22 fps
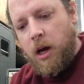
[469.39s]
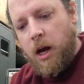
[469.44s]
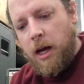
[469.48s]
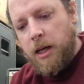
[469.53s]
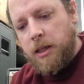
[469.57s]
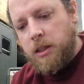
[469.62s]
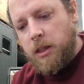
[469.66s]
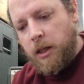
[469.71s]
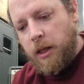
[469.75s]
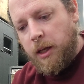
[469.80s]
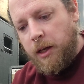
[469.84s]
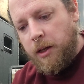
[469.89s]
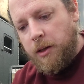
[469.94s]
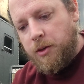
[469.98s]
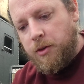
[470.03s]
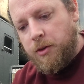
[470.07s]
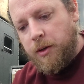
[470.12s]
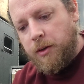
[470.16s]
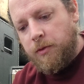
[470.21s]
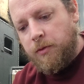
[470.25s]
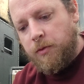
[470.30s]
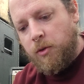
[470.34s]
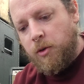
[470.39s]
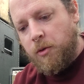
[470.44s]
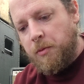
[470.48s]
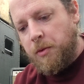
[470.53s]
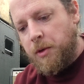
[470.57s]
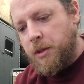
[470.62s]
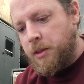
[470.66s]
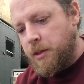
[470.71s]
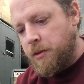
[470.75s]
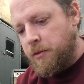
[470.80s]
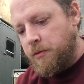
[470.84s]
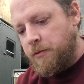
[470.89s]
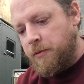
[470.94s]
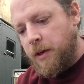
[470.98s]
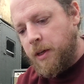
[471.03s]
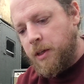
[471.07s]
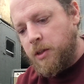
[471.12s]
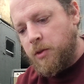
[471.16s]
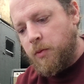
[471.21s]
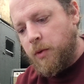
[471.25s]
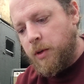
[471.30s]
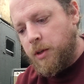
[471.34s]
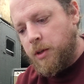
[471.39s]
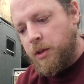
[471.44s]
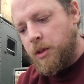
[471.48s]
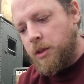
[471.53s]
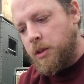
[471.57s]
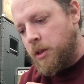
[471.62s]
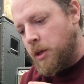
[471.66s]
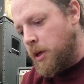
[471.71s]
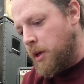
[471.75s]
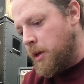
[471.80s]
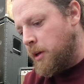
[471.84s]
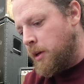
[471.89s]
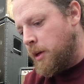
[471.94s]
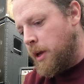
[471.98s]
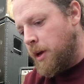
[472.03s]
isolated transformers and phase switches on